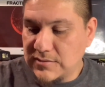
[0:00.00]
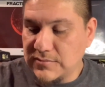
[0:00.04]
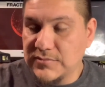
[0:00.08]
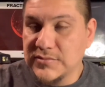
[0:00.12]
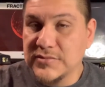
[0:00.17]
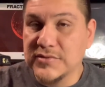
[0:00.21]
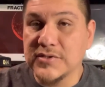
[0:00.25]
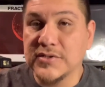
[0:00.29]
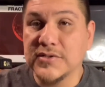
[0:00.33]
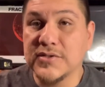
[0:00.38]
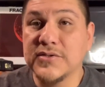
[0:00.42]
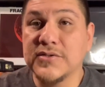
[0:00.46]

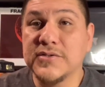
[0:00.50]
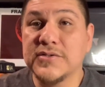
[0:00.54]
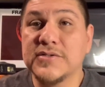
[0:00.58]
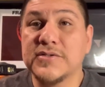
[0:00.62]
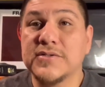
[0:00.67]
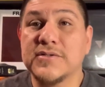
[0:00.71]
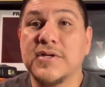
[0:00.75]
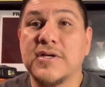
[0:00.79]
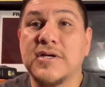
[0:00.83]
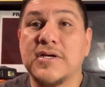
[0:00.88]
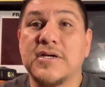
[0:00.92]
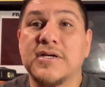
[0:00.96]
So
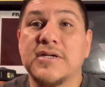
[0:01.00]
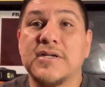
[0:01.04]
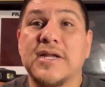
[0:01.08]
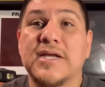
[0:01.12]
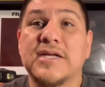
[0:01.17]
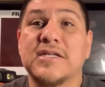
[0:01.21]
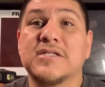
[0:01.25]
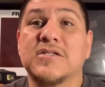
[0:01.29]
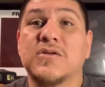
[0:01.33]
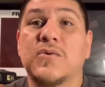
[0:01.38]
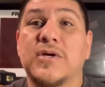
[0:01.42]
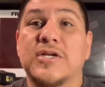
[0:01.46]

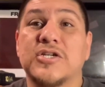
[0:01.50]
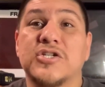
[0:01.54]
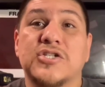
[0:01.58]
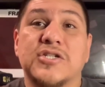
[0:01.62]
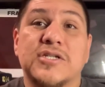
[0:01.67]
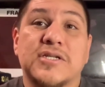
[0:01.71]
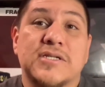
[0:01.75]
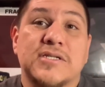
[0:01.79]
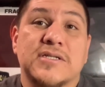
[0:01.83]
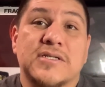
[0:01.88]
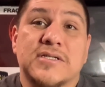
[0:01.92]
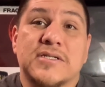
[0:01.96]
next
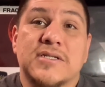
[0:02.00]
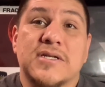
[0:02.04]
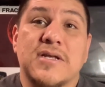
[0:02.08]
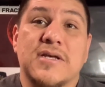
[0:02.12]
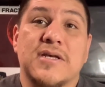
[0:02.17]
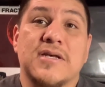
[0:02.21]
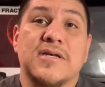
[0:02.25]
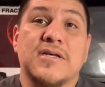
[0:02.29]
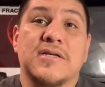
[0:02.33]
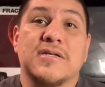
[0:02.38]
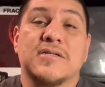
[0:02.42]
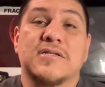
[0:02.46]
questions
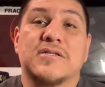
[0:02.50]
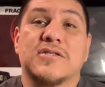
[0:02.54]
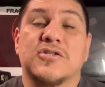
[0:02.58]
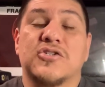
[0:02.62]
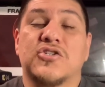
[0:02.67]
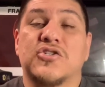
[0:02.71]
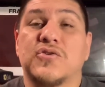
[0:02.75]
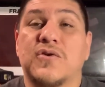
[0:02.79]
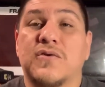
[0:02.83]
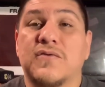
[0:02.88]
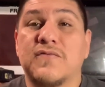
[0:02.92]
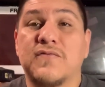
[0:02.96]
is,
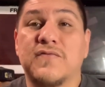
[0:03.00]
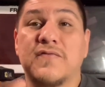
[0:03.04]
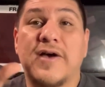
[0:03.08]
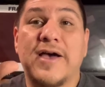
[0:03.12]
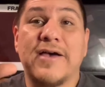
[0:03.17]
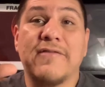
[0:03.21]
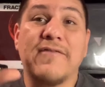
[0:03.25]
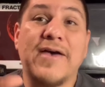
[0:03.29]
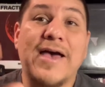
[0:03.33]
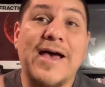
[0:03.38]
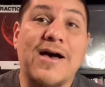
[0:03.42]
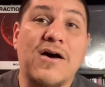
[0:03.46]
show
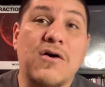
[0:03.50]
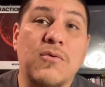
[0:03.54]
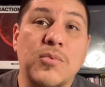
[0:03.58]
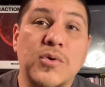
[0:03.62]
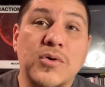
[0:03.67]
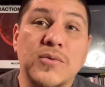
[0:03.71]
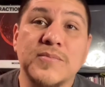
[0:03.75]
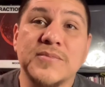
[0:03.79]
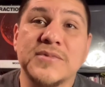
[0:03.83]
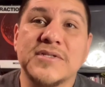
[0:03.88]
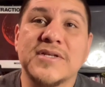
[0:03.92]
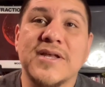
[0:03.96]
5
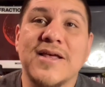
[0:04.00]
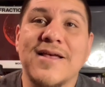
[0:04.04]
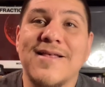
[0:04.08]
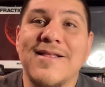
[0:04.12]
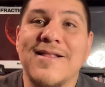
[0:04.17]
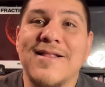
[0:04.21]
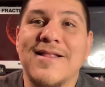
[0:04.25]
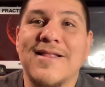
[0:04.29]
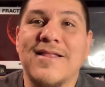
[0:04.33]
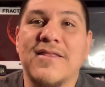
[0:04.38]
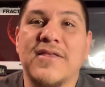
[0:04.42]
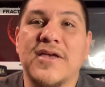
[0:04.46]
albums
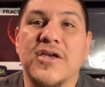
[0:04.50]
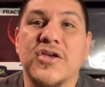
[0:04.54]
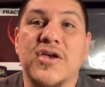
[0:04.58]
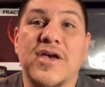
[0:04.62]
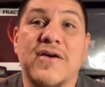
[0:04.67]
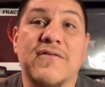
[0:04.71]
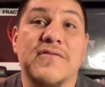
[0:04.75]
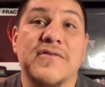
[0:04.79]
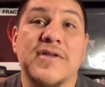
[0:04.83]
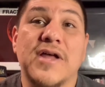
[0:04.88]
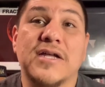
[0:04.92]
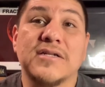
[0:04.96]
that you
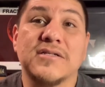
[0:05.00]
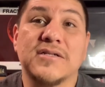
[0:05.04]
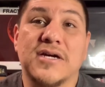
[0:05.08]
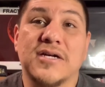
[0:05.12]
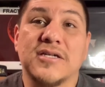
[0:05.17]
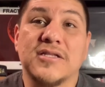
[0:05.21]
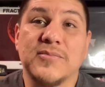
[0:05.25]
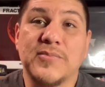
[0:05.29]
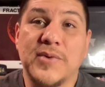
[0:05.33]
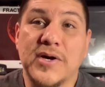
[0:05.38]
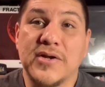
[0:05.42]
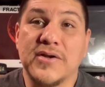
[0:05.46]
have not
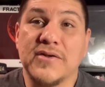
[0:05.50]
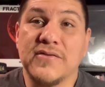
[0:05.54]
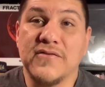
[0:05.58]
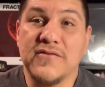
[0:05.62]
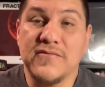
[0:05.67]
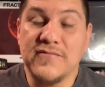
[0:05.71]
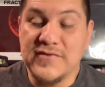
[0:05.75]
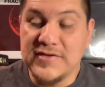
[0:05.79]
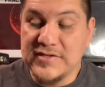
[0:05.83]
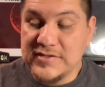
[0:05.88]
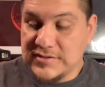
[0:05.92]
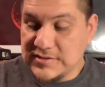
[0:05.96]
talked about in the
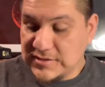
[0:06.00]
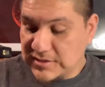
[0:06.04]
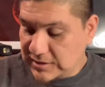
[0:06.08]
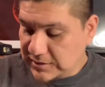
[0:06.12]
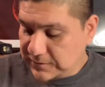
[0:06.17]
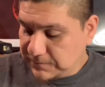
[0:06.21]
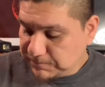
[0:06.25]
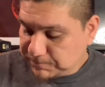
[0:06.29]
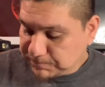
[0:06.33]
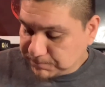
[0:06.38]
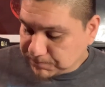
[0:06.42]
VC.